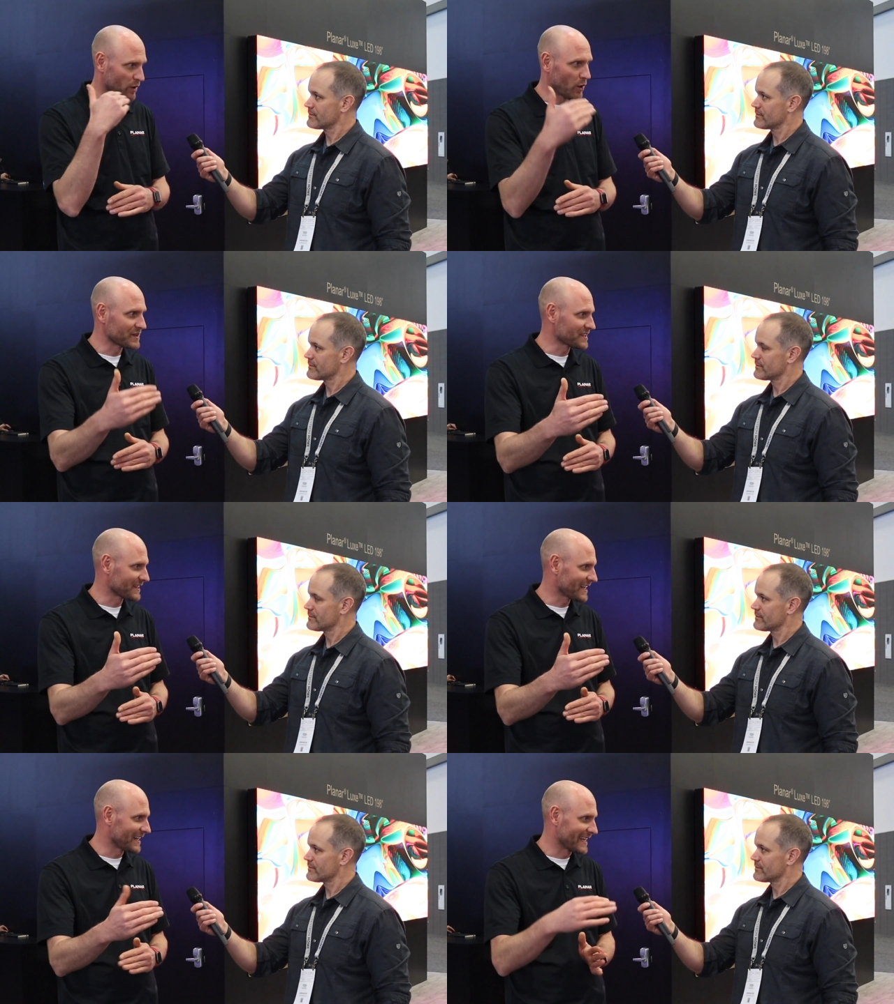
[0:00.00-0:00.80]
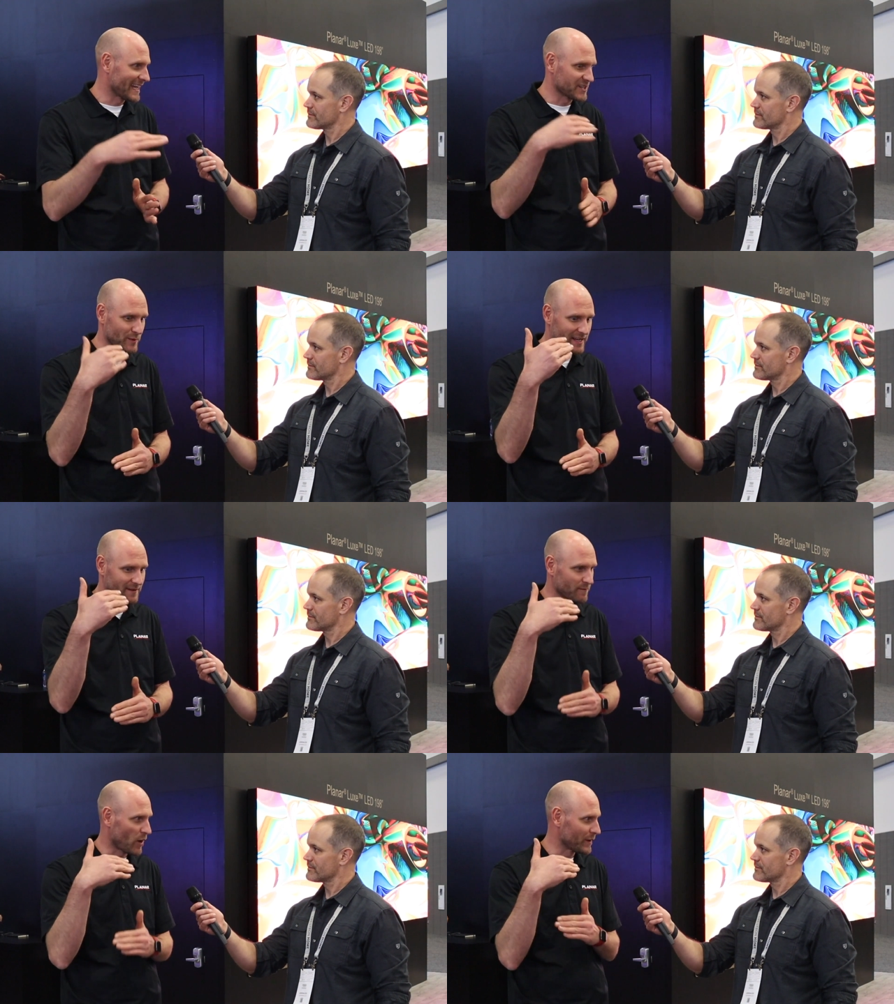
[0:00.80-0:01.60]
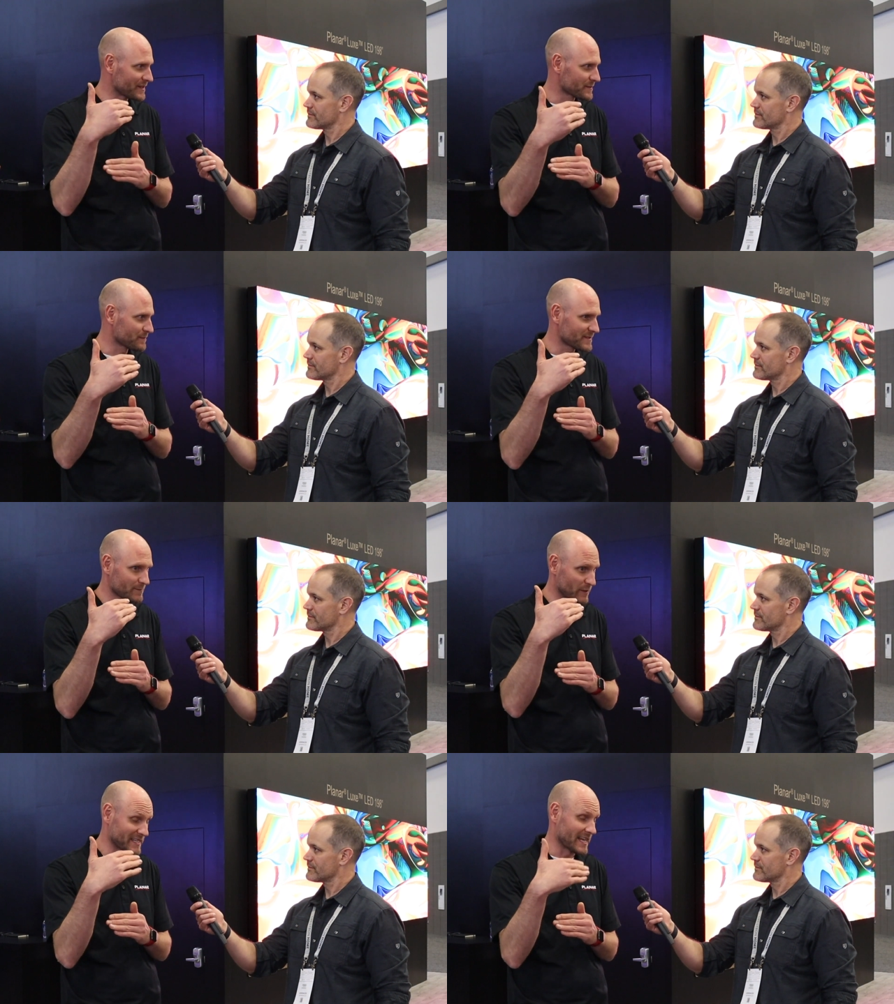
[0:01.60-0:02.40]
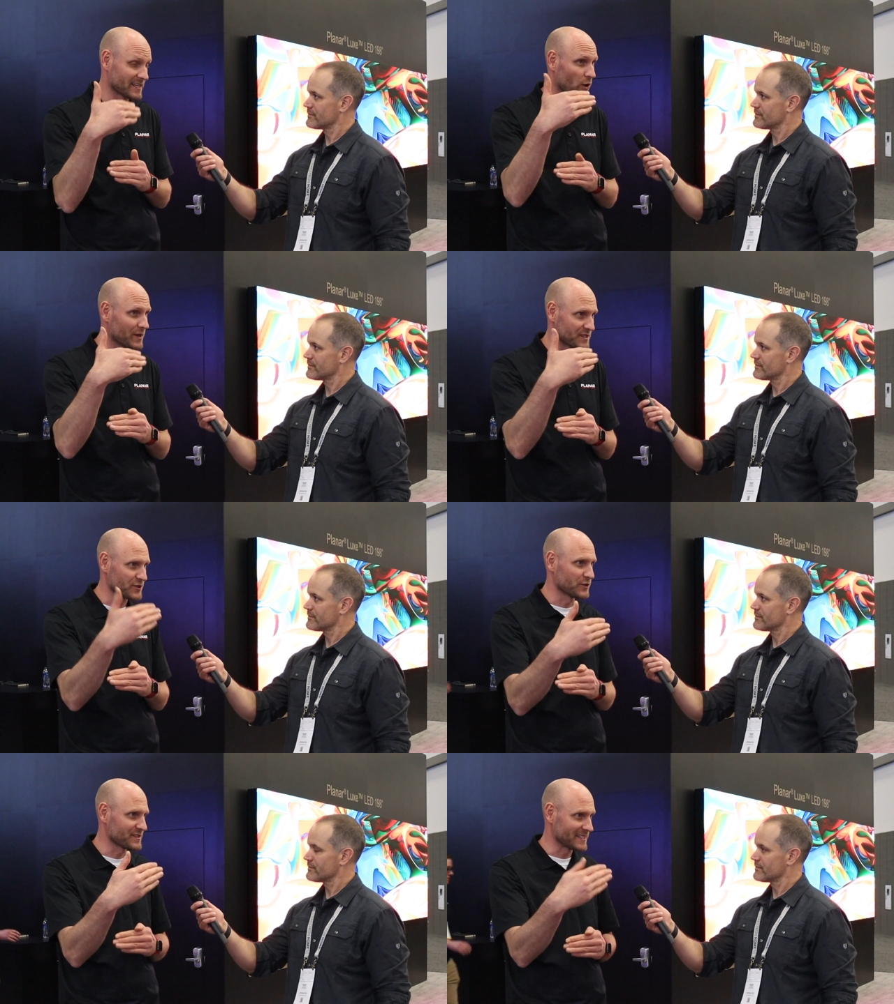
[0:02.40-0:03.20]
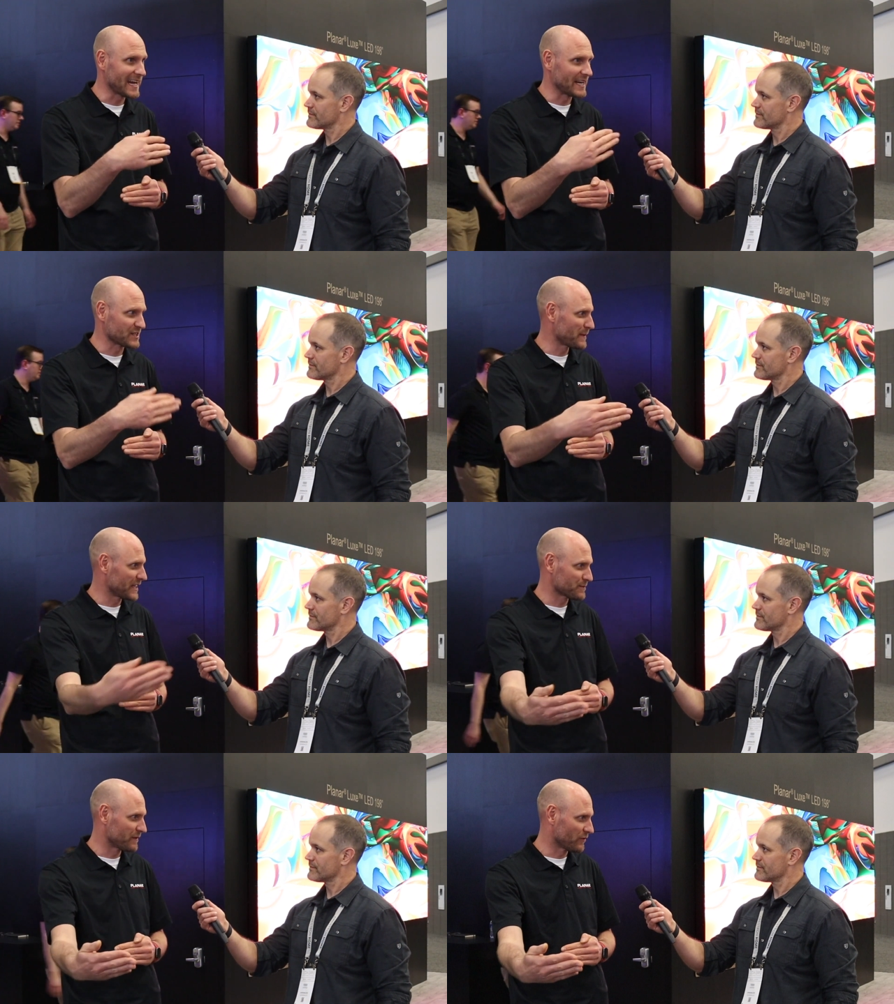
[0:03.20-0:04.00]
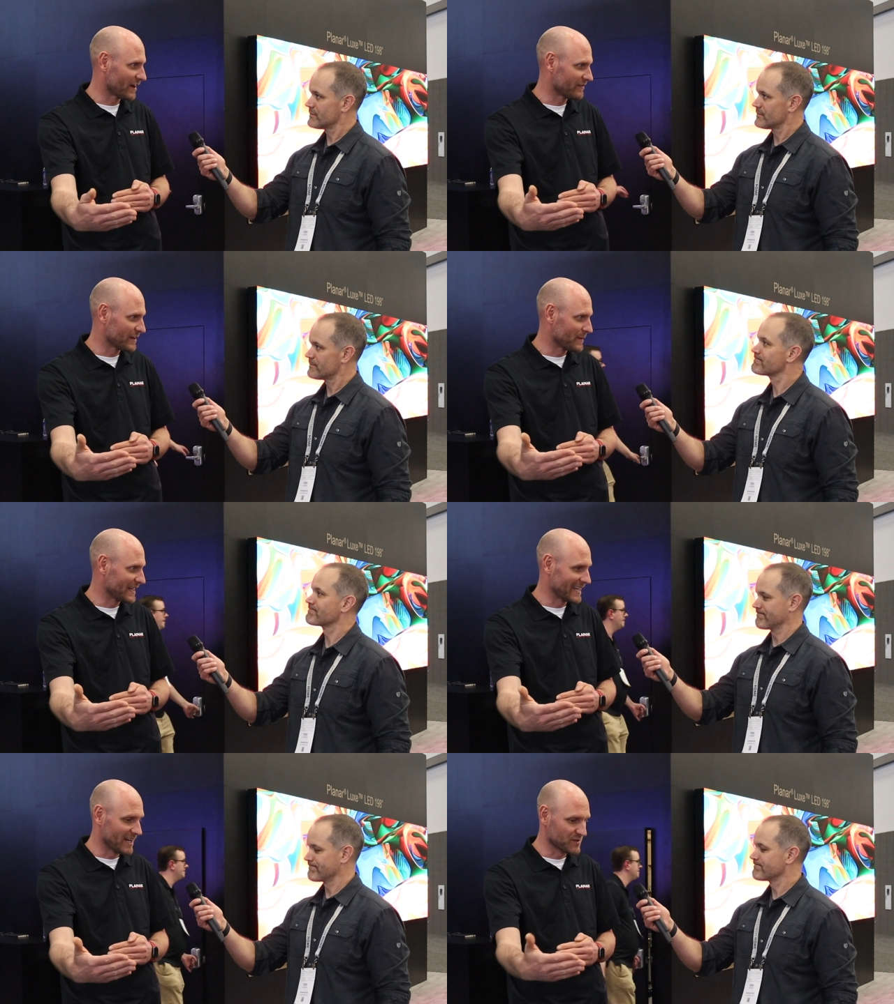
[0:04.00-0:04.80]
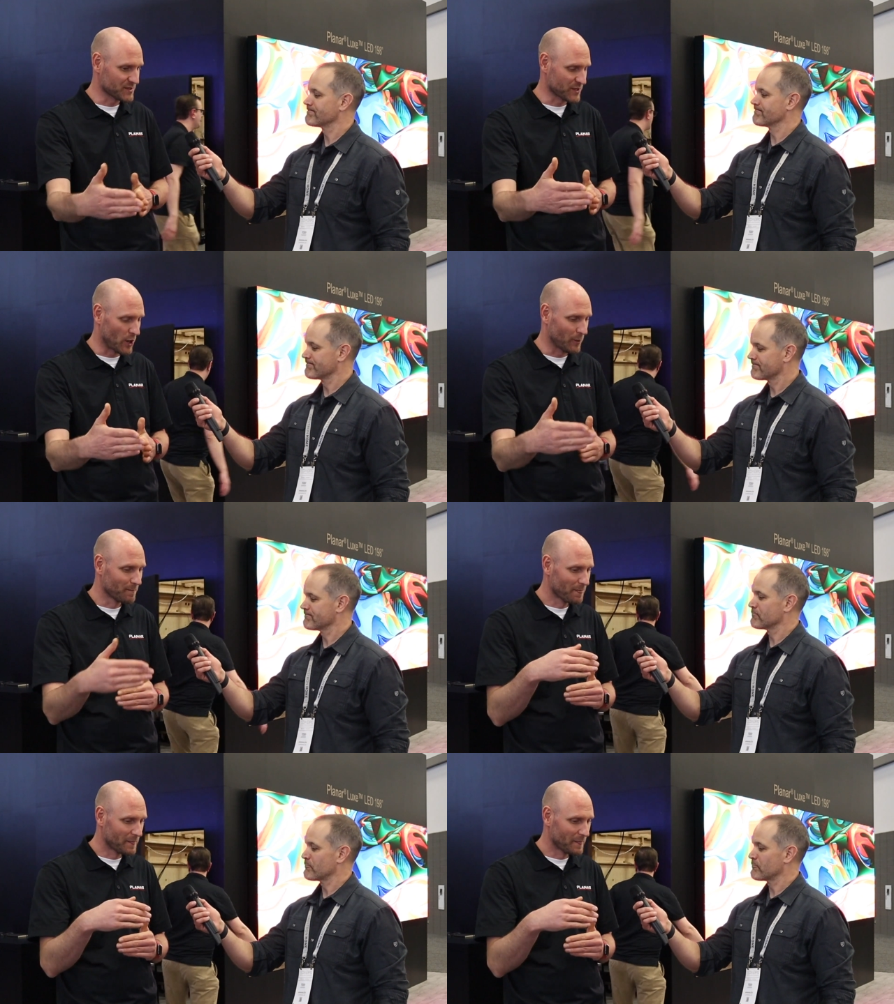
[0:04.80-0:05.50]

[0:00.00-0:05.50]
Speaker 1: We're always on the cutting edge. We always we tend to always introduce the tightest pitch before everybody else. So